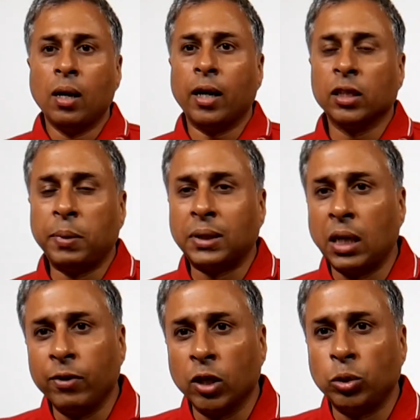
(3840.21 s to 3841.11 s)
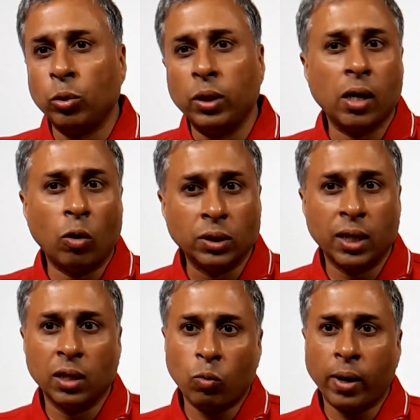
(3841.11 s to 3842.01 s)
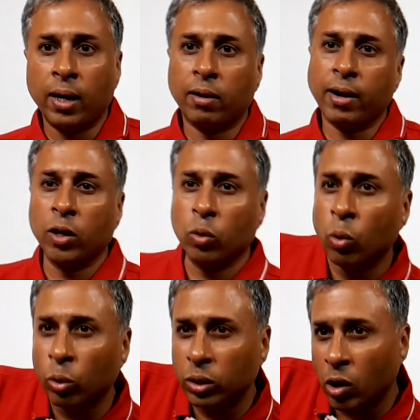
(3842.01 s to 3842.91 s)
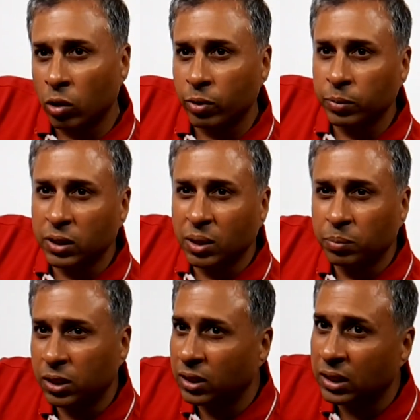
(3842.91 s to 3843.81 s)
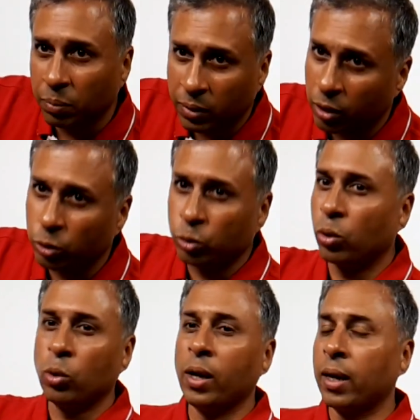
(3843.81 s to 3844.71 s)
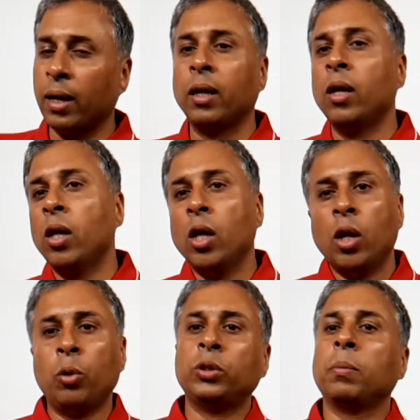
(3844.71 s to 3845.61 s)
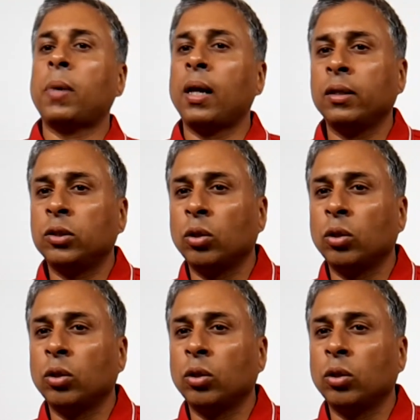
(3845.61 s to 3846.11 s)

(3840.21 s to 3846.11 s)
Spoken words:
and especially when you're shooting out there in the wild, trying to go down from the gypsy jeep, trying to shoot low angle, losing balance.